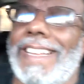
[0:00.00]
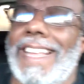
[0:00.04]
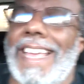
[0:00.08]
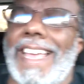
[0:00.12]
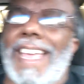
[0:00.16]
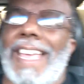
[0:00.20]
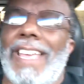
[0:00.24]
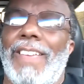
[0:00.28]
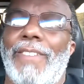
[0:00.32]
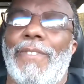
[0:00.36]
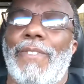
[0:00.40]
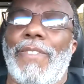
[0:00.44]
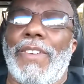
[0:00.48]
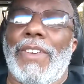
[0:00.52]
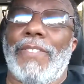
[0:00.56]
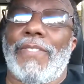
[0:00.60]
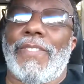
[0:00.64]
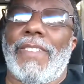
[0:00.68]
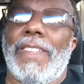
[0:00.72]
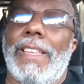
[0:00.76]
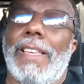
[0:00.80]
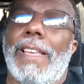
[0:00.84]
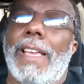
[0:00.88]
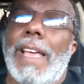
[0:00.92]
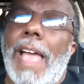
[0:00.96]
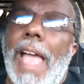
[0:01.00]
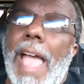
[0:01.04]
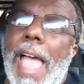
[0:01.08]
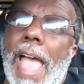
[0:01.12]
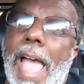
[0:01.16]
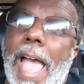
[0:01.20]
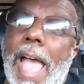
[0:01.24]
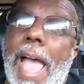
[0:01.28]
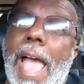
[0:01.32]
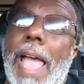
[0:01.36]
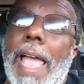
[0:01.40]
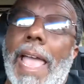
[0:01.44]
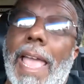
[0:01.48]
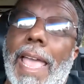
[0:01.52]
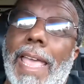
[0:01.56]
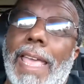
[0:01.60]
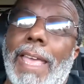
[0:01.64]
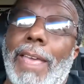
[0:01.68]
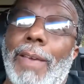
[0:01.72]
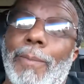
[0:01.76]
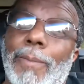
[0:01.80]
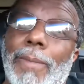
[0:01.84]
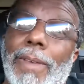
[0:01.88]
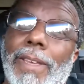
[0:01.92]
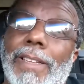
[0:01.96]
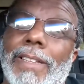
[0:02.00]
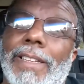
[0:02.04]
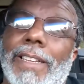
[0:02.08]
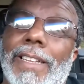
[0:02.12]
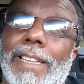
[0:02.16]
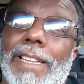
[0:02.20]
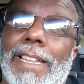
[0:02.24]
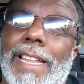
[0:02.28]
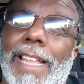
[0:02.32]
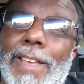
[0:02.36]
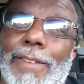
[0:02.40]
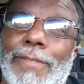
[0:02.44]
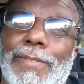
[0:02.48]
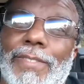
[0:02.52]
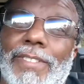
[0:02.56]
the 850. I am in the left